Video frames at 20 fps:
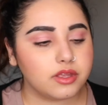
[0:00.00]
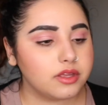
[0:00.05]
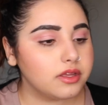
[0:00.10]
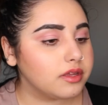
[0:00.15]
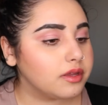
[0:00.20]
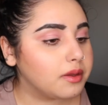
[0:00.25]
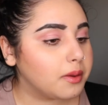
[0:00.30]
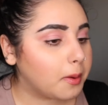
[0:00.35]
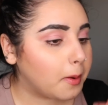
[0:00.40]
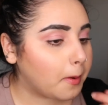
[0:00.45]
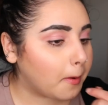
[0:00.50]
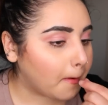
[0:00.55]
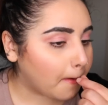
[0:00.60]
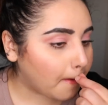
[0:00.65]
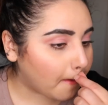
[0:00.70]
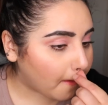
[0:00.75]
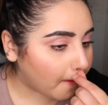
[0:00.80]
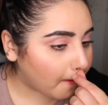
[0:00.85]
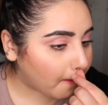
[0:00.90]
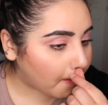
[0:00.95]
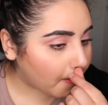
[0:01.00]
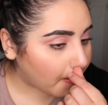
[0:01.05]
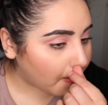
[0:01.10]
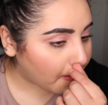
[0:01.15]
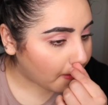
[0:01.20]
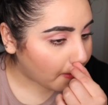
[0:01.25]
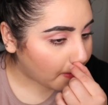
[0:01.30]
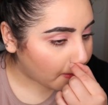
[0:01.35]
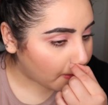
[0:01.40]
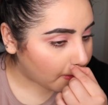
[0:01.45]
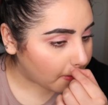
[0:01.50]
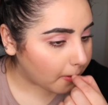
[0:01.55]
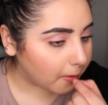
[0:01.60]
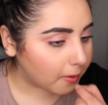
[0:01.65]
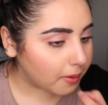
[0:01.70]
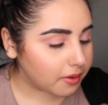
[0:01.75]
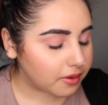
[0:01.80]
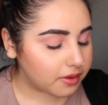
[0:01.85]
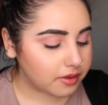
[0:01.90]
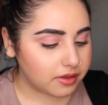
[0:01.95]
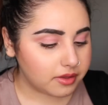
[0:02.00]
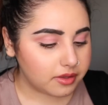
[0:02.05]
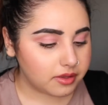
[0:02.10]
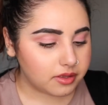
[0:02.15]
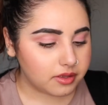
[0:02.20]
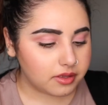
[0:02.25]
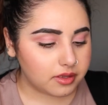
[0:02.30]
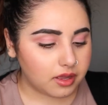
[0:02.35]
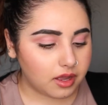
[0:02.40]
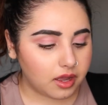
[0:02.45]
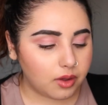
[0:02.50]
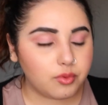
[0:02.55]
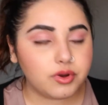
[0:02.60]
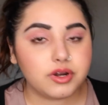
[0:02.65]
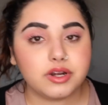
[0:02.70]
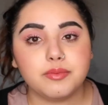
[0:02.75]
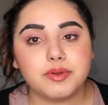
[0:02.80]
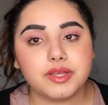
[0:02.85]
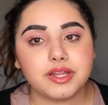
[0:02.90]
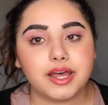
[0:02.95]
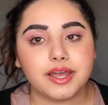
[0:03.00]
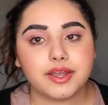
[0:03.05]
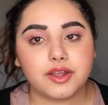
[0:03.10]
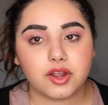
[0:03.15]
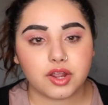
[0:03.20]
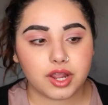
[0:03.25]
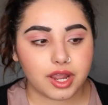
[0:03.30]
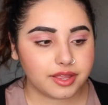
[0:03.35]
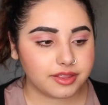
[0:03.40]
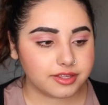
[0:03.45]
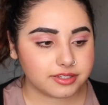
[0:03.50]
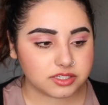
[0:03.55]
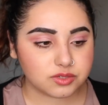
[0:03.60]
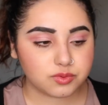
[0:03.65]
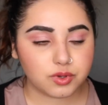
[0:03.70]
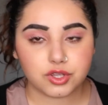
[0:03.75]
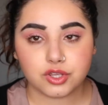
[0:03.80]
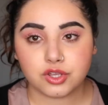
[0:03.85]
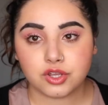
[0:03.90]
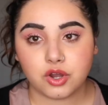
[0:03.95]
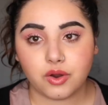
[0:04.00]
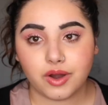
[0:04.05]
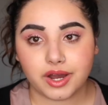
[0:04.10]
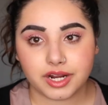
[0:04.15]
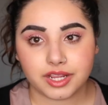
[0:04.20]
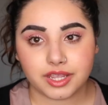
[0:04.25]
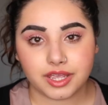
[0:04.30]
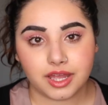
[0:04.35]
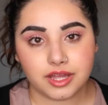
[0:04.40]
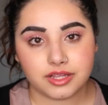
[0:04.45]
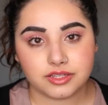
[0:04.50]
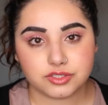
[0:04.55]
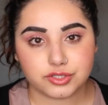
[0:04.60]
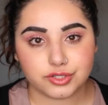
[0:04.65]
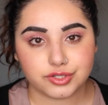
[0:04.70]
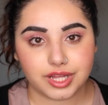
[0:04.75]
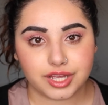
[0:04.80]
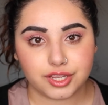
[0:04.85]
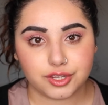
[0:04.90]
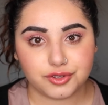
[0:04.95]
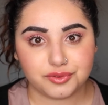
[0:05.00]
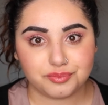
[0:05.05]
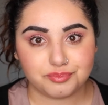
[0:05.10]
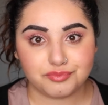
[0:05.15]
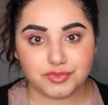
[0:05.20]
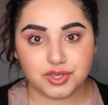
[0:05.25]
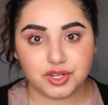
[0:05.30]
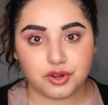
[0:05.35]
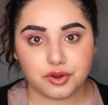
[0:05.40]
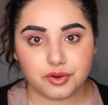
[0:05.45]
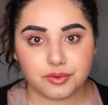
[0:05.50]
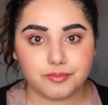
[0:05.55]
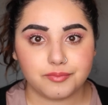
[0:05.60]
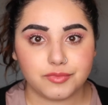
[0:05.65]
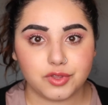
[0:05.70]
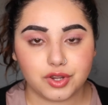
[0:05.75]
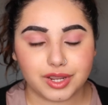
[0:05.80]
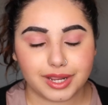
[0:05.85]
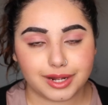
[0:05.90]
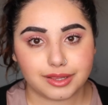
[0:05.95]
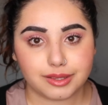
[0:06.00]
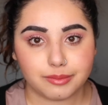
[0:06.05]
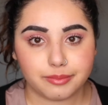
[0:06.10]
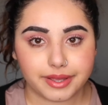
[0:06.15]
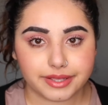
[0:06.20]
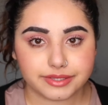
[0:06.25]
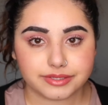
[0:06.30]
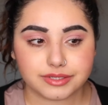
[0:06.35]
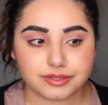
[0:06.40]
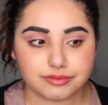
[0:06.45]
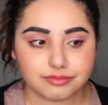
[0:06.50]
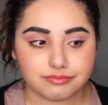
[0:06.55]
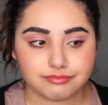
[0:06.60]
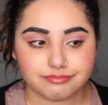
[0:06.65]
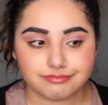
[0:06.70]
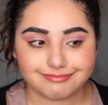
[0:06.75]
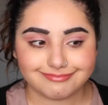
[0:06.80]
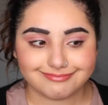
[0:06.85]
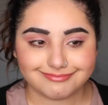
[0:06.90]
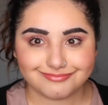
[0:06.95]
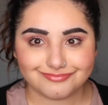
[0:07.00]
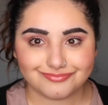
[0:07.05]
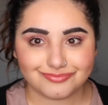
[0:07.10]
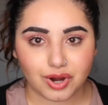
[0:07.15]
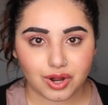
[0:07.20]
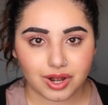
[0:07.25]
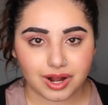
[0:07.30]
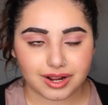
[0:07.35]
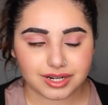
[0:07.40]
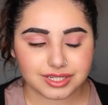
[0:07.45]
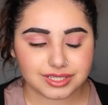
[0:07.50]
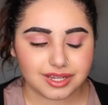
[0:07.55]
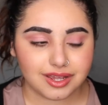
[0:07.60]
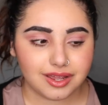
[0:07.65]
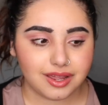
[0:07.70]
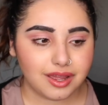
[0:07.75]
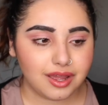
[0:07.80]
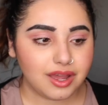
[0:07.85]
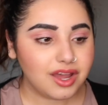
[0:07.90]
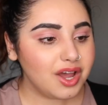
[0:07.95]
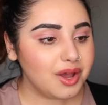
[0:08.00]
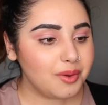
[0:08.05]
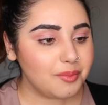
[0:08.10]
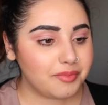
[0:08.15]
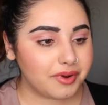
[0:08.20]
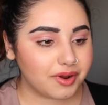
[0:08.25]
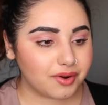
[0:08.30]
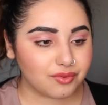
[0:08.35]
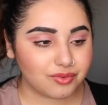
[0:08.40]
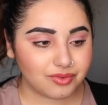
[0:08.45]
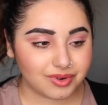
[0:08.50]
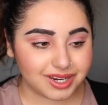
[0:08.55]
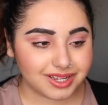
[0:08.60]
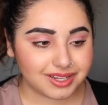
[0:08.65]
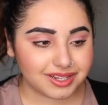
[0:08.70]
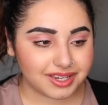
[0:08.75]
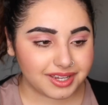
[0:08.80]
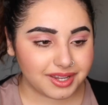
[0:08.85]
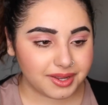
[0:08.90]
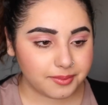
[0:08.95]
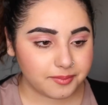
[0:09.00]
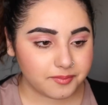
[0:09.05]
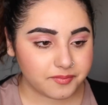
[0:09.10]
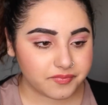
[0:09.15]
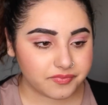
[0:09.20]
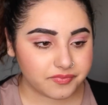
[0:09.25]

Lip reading: oh God. I wanted to be like, okay, this is what you can go out and get so that you know, you're getting the best product. But really,